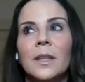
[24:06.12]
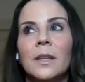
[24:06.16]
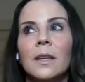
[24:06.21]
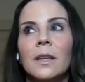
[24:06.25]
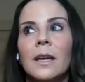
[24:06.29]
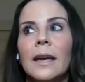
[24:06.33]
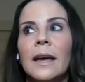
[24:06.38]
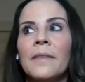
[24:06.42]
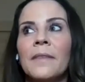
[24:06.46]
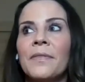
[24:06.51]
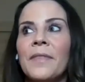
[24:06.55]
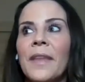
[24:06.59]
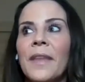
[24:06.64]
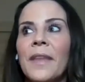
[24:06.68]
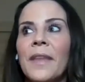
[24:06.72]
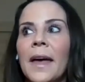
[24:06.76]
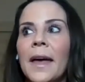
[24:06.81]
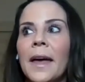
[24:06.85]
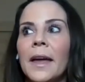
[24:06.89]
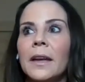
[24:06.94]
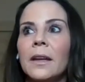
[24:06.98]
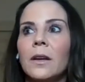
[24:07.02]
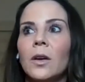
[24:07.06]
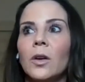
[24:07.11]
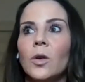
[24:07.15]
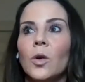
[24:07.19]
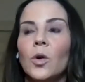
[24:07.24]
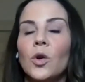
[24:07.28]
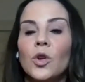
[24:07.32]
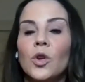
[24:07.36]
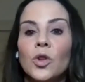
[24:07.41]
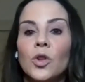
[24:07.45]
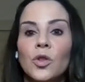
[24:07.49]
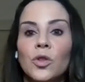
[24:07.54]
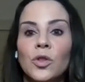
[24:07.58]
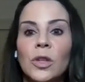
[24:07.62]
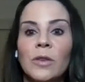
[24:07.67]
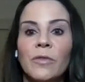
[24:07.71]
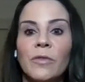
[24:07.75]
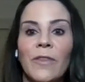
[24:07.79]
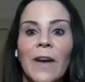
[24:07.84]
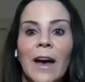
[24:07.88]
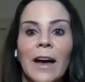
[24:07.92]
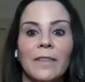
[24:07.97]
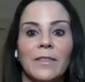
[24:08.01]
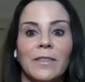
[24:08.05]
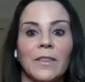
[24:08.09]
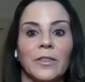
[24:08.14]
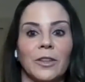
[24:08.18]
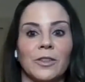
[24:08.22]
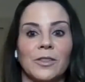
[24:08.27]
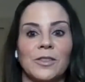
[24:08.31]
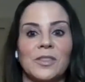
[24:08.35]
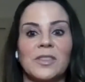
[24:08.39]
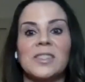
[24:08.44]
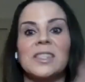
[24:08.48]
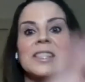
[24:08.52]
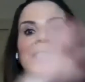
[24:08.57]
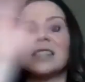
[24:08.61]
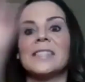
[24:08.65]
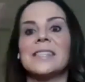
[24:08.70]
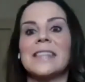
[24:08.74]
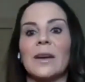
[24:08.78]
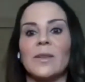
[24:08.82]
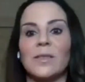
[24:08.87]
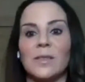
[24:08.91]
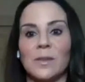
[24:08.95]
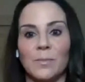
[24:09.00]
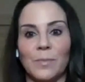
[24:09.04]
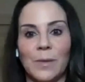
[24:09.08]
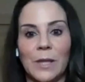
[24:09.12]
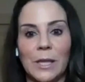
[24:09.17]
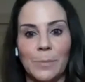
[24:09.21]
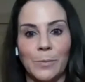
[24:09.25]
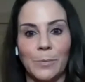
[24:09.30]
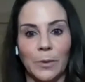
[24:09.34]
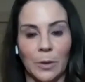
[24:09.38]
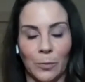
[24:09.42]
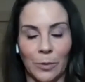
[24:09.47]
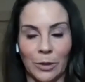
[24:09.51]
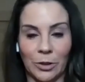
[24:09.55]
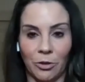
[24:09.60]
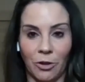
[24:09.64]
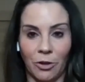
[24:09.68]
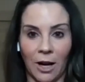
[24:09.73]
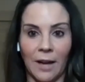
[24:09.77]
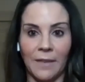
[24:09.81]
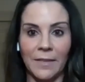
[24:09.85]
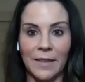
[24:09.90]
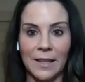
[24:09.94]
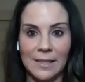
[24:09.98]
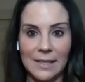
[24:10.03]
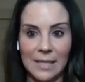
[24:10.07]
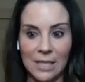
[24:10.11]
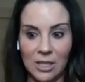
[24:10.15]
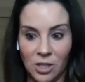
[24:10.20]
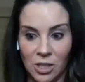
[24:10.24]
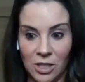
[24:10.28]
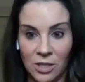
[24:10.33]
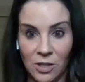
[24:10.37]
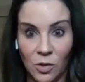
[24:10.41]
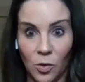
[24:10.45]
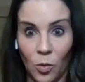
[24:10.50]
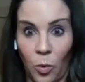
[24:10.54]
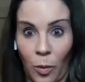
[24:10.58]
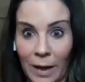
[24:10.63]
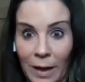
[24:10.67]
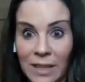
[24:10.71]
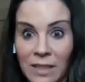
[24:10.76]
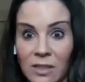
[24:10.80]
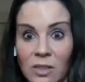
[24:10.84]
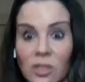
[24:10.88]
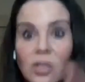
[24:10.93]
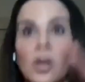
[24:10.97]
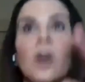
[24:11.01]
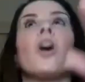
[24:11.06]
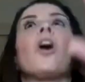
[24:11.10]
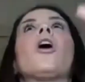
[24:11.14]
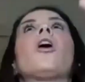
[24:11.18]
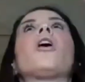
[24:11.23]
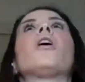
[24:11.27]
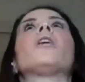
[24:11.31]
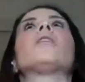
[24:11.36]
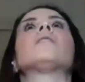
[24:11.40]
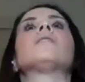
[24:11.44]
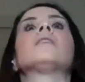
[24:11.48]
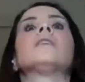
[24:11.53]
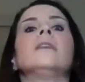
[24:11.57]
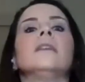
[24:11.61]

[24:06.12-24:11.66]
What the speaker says: then the fact that there are 6,000 people, and when you're on that stage, it's quite tall,